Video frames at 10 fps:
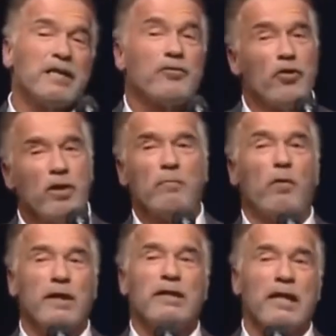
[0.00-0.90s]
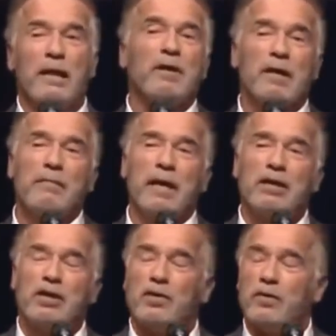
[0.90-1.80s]
the third point that I'm going to
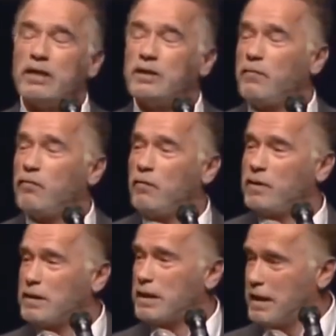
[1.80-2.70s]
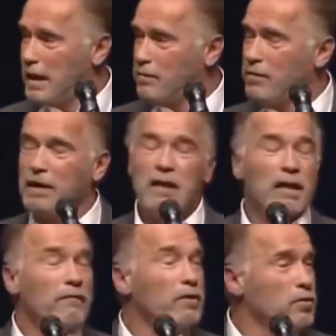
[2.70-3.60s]
make to you is, before we sit down
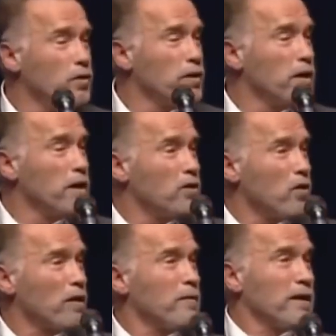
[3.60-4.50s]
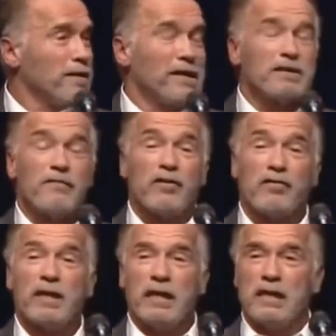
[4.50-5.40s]
with Jürgen and talk about the rest of the
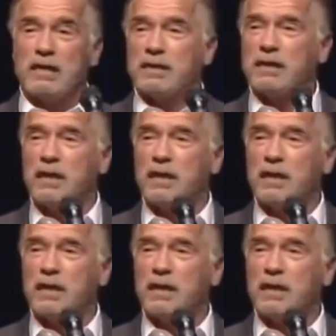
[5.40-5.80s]
three, is